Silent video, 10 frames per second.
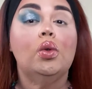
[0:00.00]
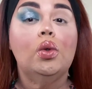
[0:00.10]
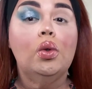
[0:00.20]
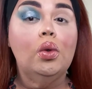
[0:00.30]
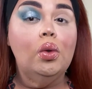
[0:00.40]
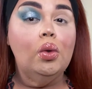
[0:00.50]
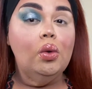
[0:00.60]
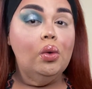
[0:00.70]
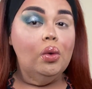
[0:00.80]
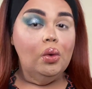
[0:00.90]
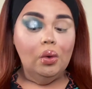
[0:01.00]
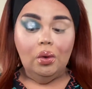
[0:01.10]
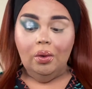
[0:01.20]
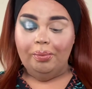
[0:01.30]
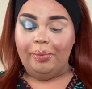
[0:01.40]

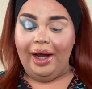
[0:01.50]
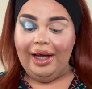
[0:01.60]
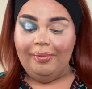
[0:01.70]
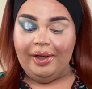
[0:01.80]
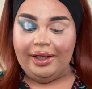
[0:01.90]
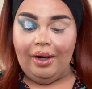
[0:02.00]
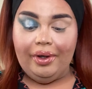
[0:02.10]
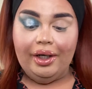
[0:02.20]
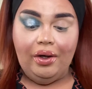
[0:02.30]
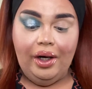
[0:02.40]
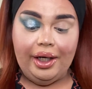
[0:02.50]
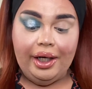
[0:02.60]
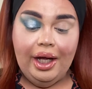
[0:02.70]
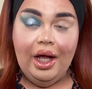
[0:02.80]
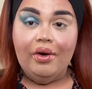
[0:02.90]
Ooh, baby. Now we're going to go ahead
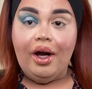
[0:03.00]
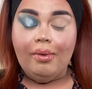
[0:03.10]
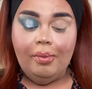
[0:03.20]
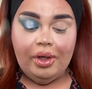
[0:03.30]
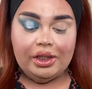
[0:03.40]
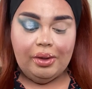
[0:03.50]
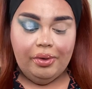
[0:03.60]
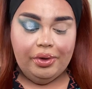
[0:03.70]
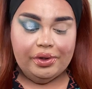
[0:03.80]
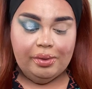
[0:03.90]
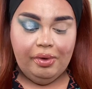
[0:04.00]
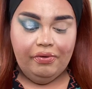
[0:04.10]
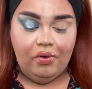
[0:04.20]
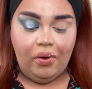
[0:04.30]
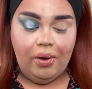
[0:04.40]
and grab our brush that we were using
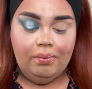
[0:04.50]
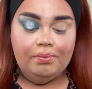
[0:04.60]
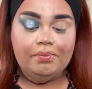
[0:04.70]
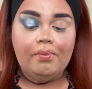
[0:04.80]
before.